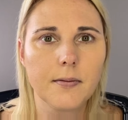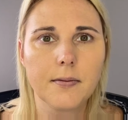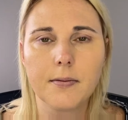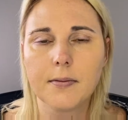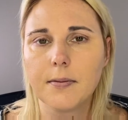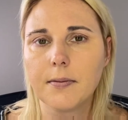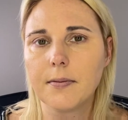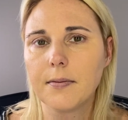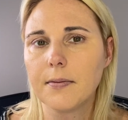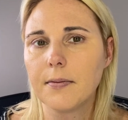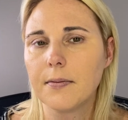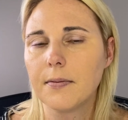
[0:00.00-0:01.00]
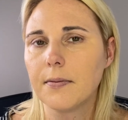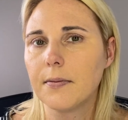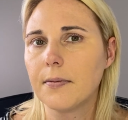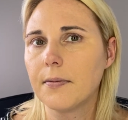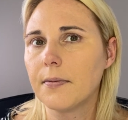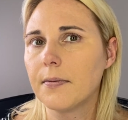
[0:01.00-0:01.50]

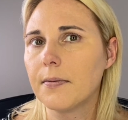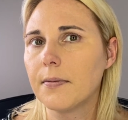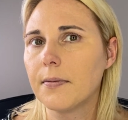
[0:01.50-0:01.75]
[no speech]